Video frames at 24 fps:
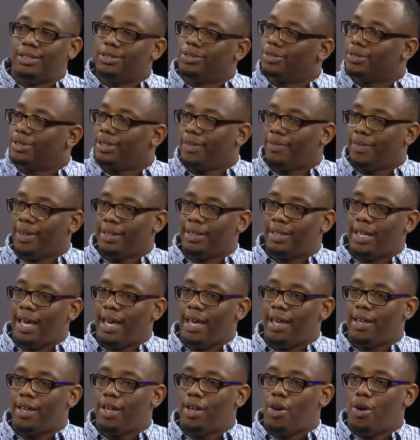or stuff like
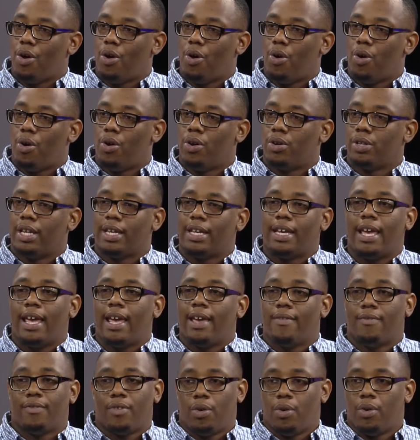that, or they
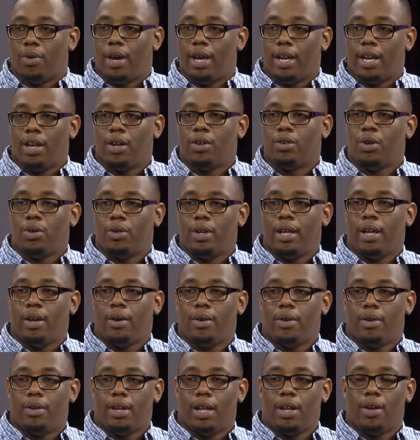can't vote, and they don't know
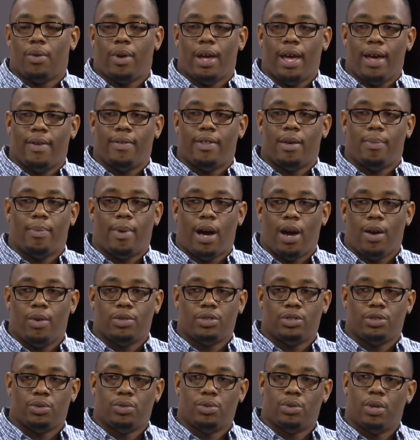they don't have that power
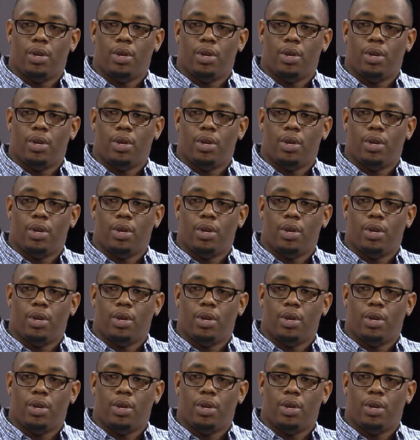to.